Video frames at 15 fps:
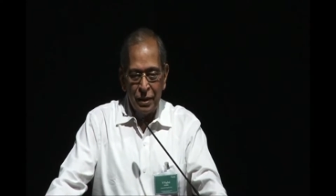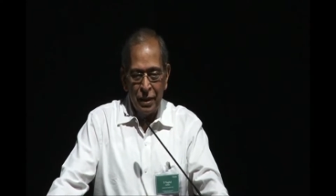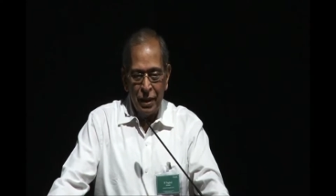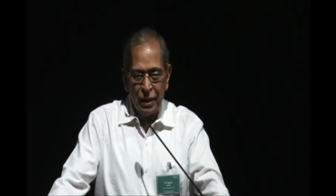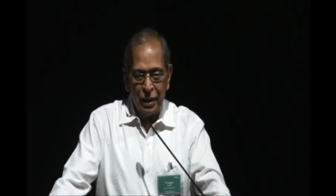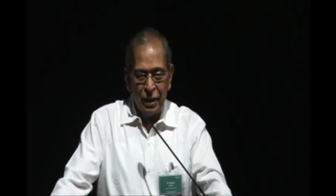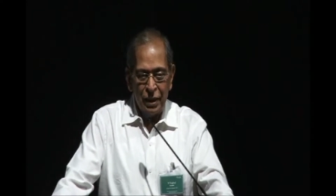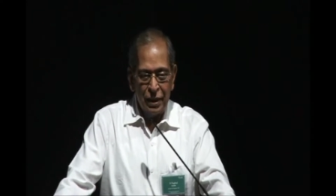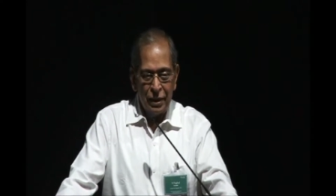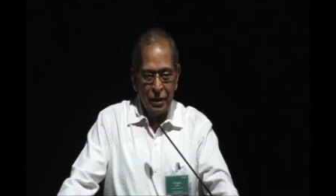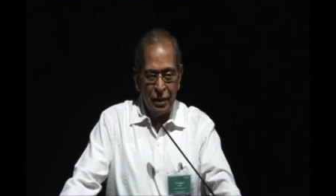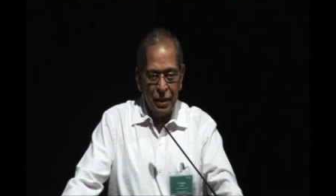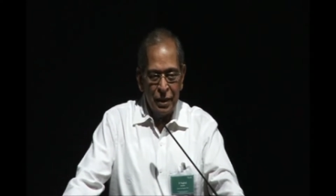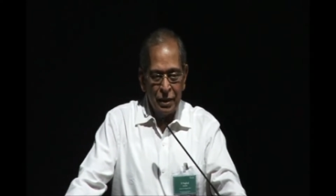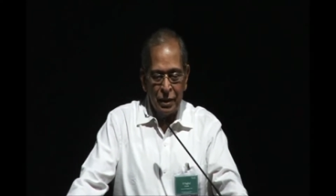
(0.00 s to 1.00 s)

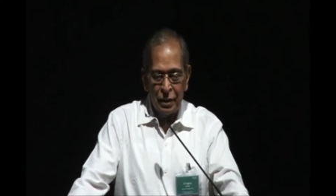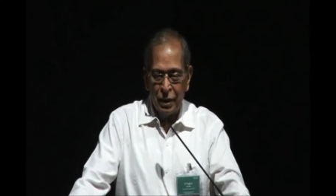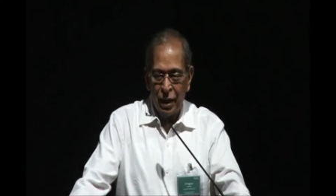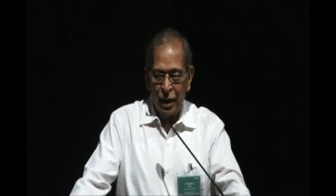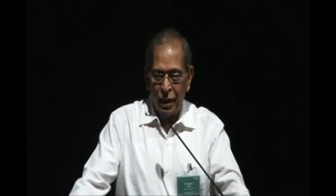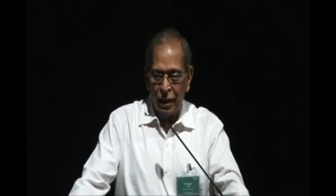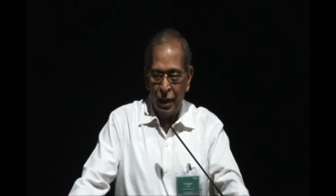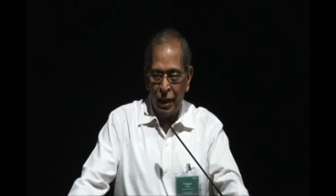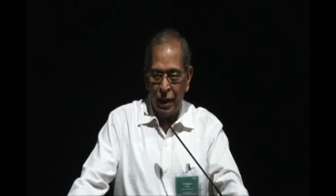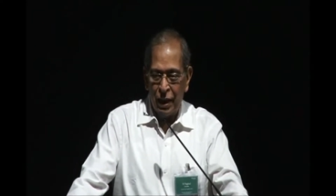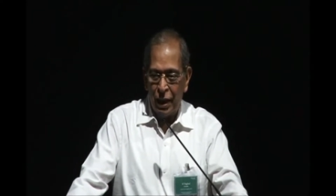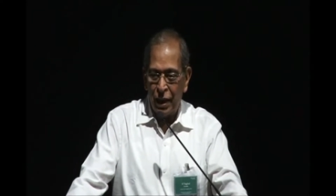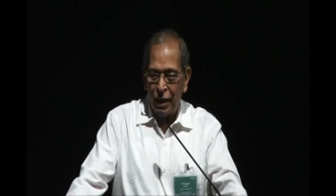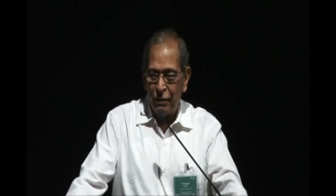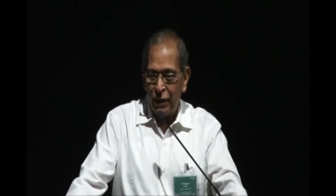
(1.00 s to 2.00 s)
the so he
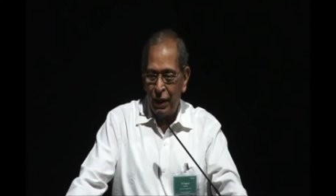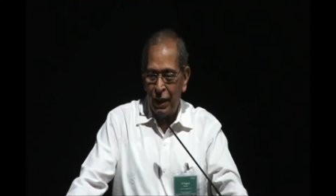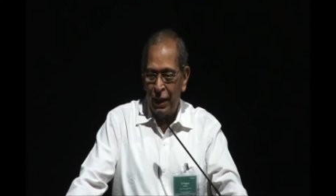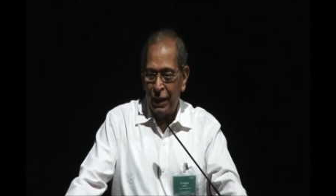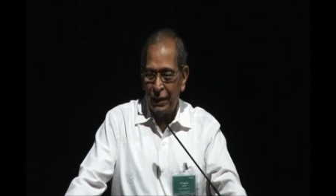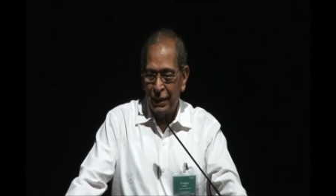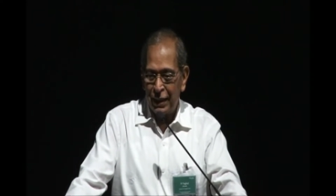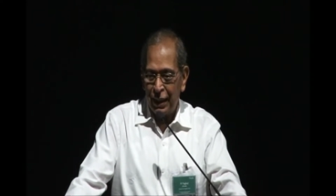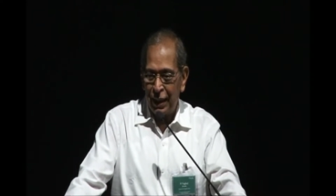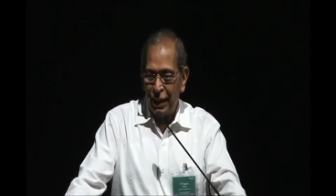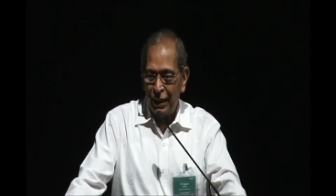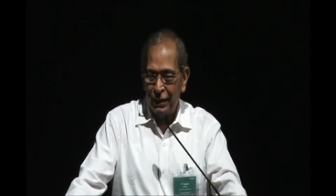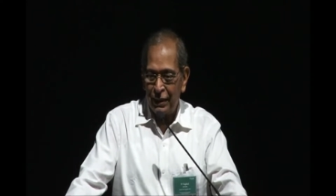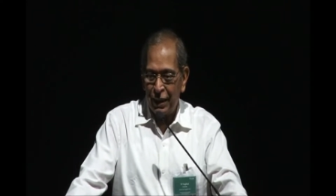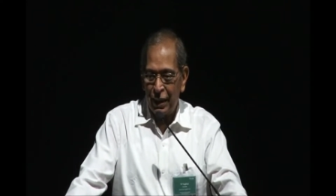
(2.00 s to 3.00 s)
read it very
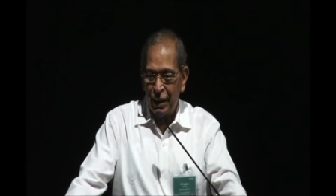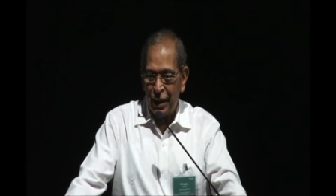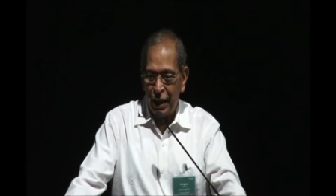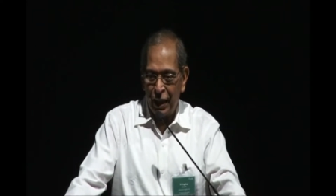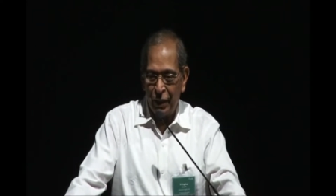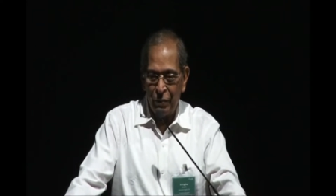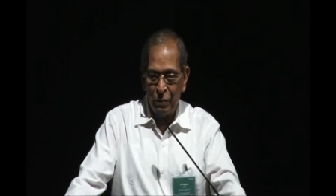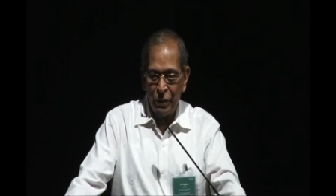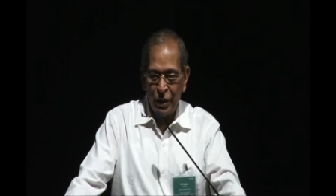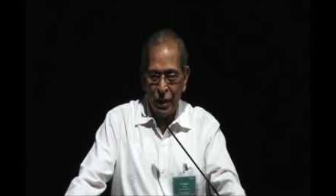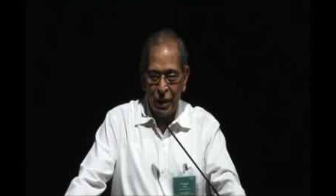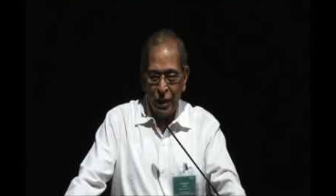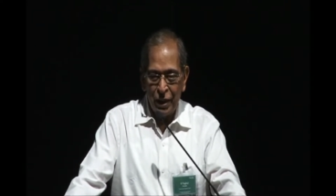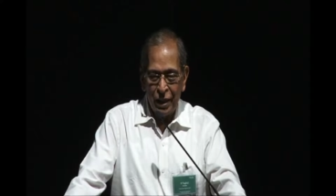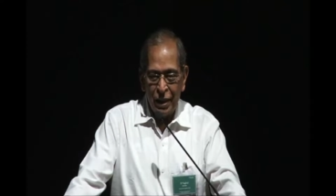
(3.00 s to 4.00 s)
interestingly. He said, uh,
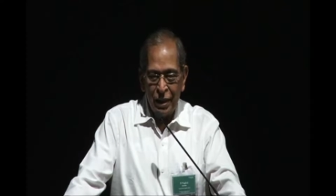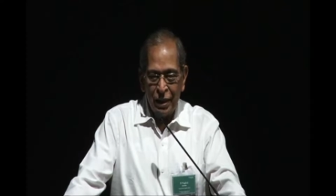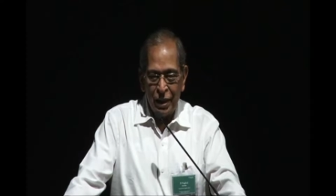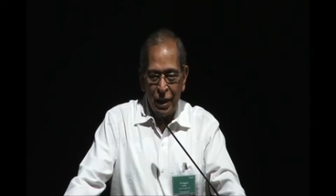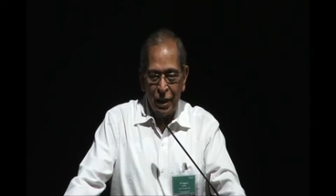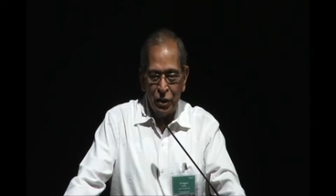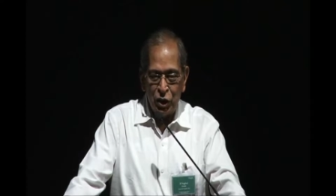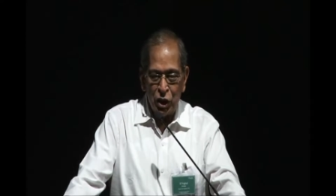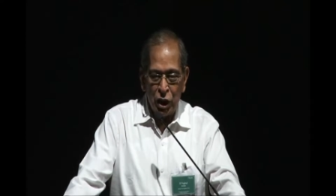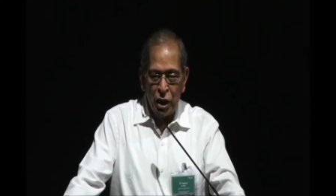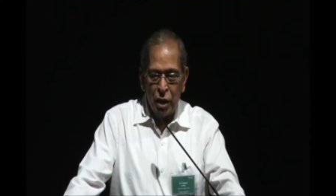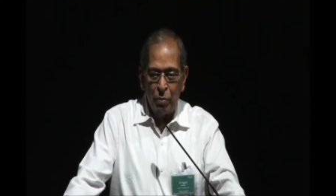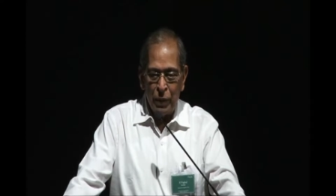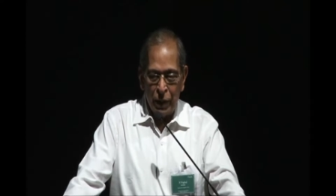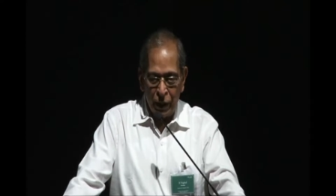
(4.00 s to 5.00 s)
uh,
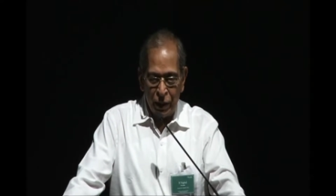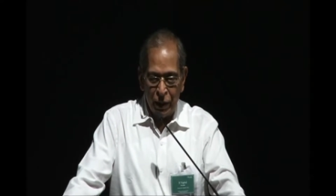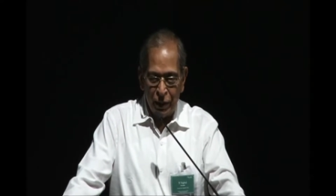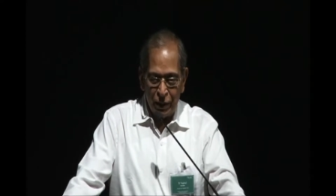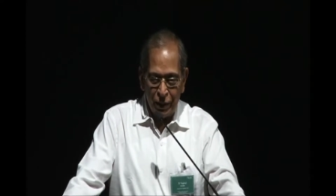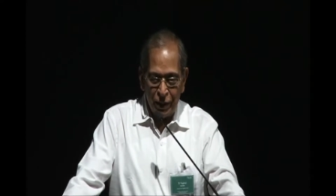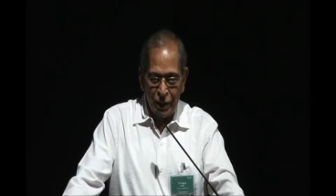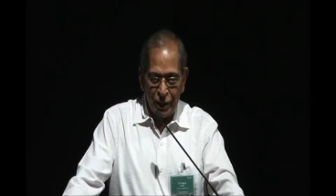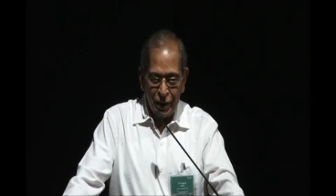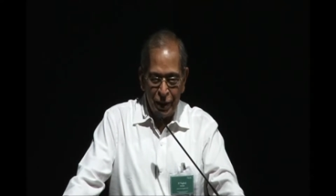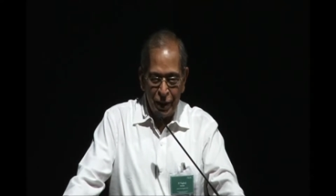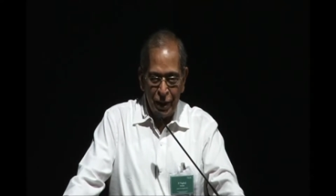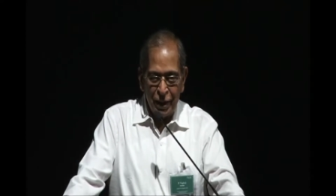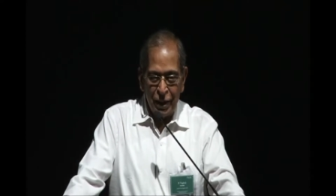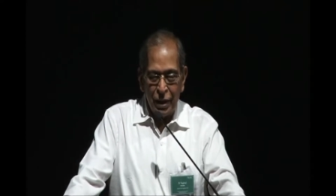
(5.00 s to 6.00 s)
Gentlemen,
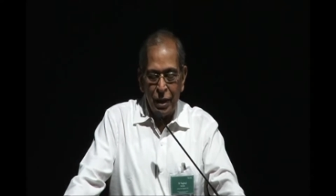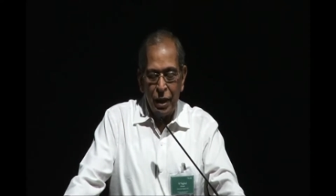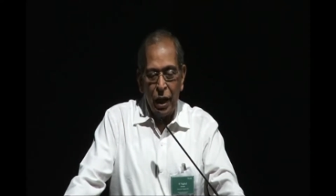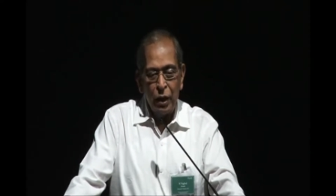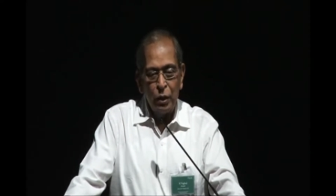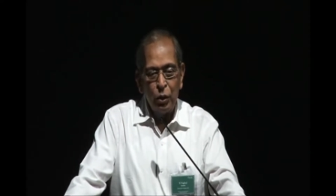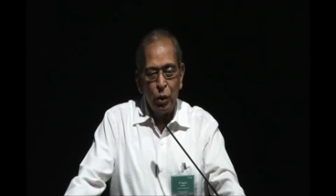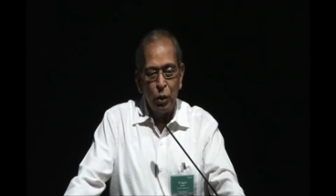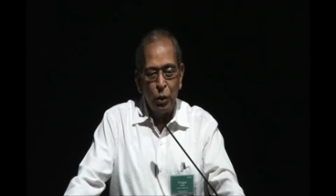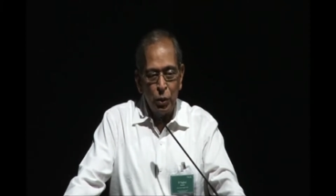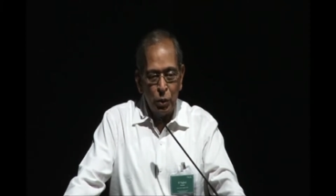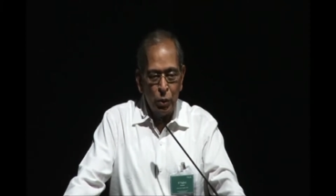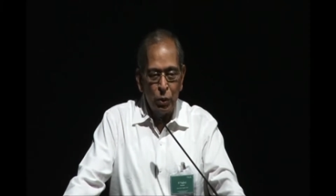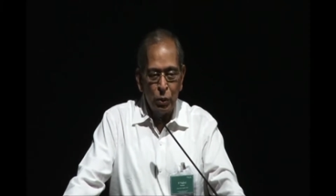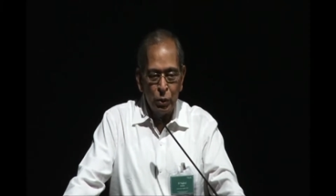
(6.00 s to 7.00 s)
I know
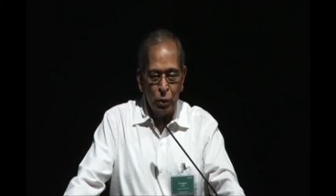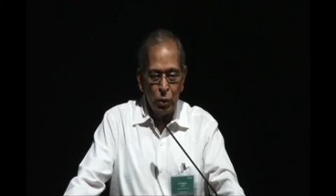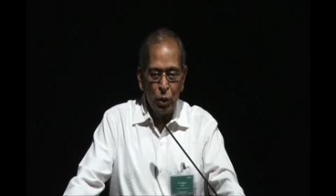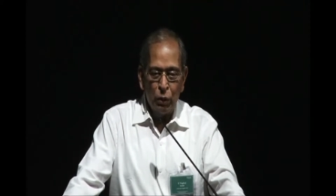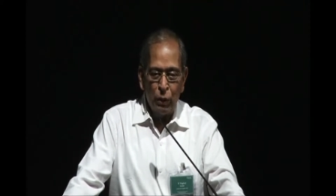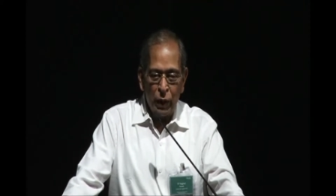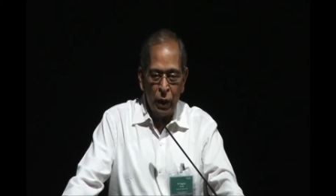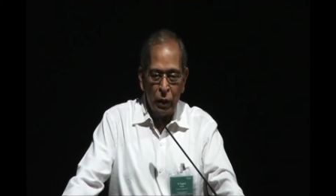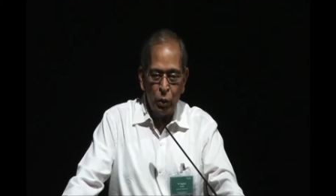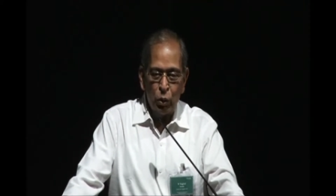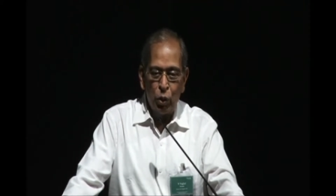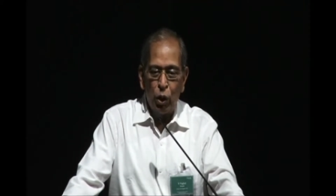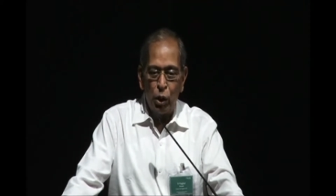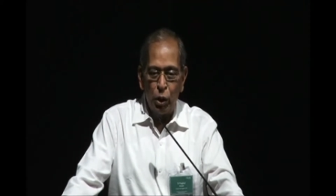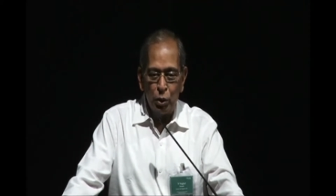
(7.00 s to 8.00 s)
you so well
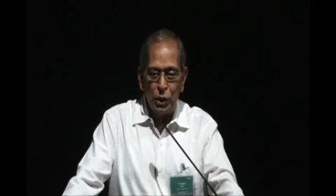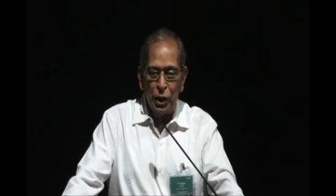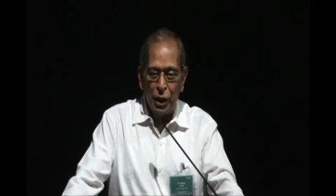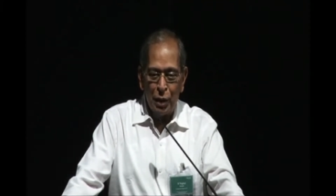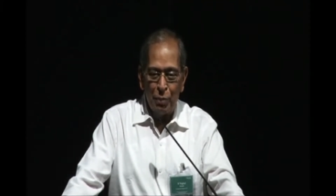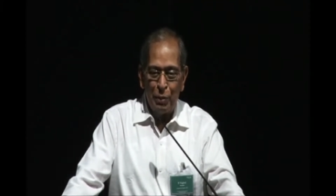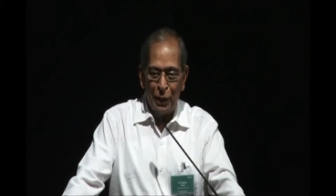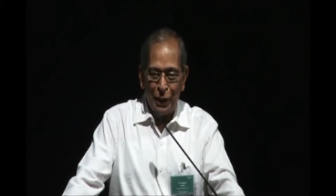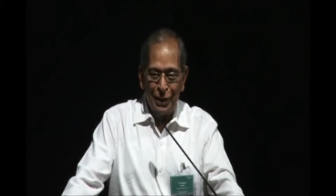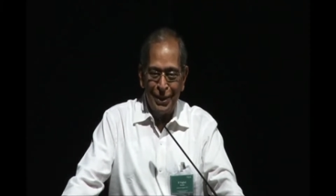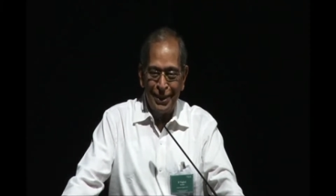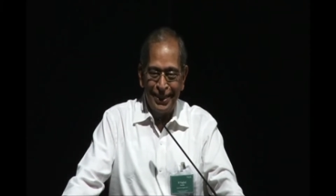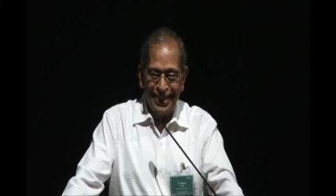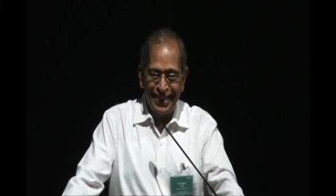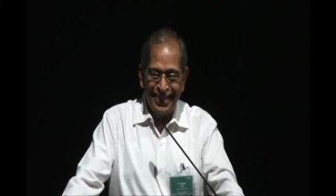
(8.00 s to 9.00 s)
to call you gentlemen.